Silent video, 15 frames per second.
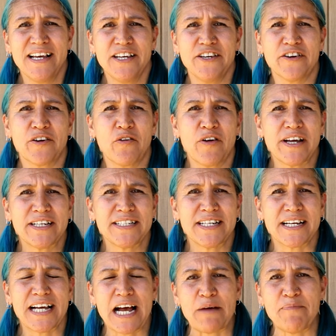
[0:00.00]
you're going to
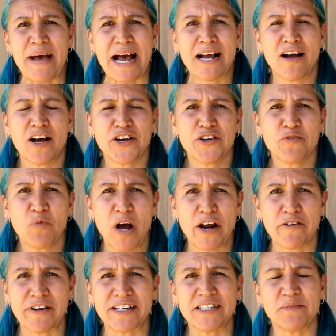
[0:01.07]
cut back on your
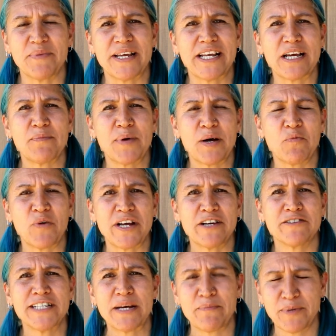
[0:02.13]
watering depending upon what
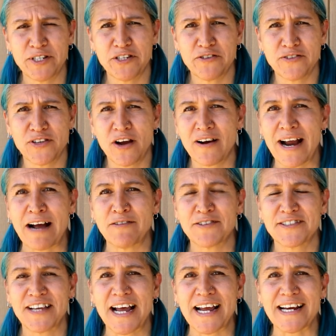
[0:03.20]
your temperatures are
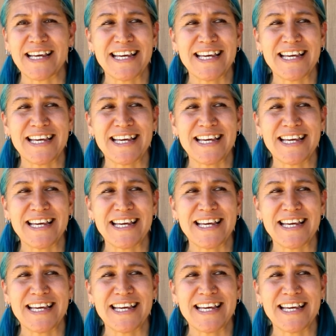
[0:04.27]
outside.